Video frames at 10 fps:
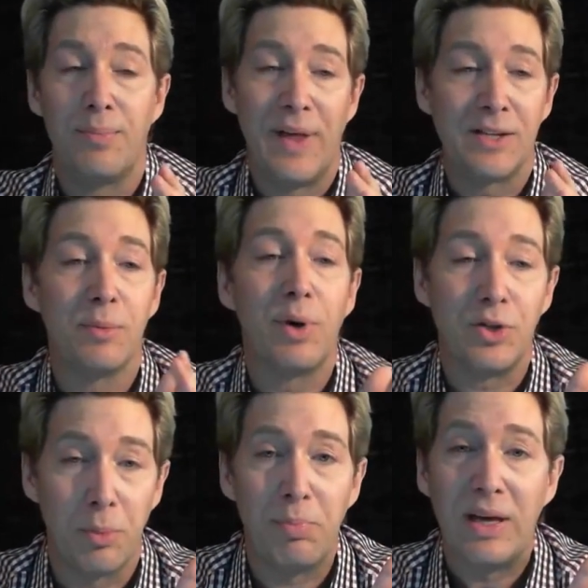That's a
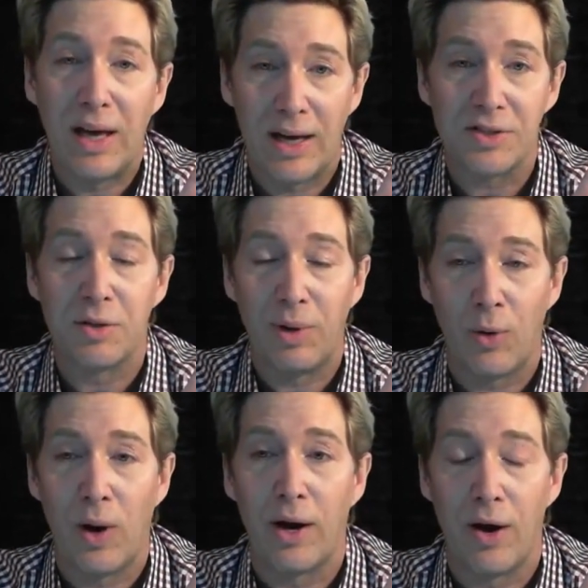bunch of BS, to be
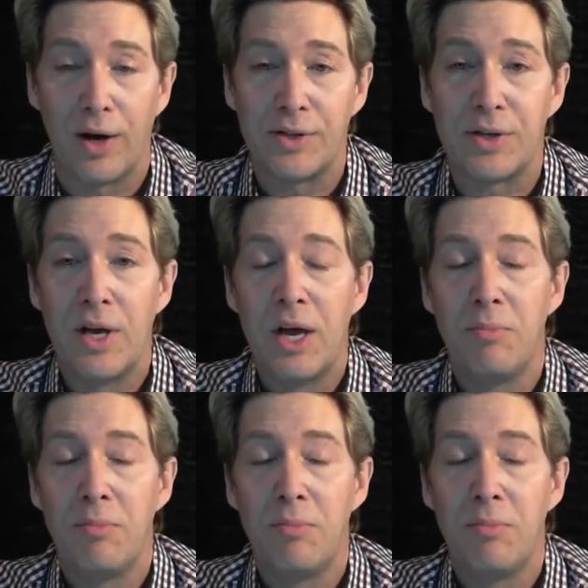quite honest.